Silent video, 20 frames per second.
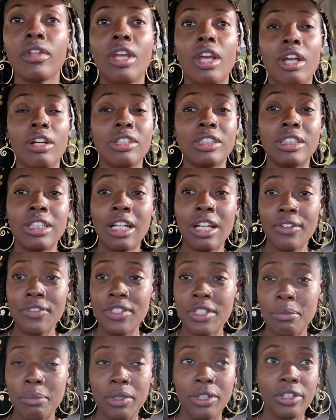I also have
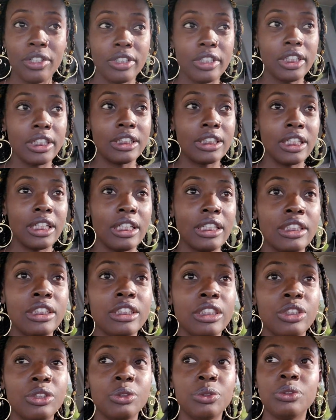some other things that I
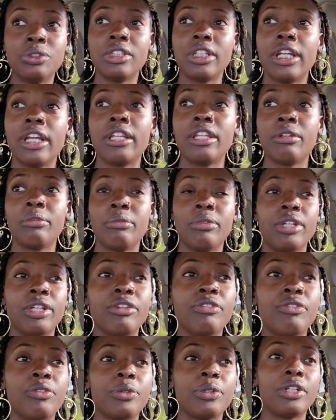need to do to get them
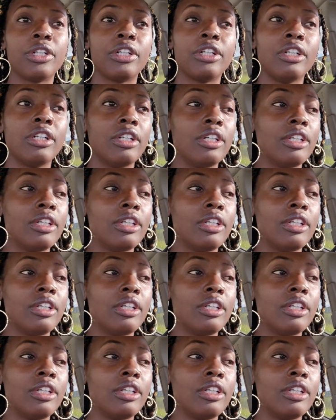ready for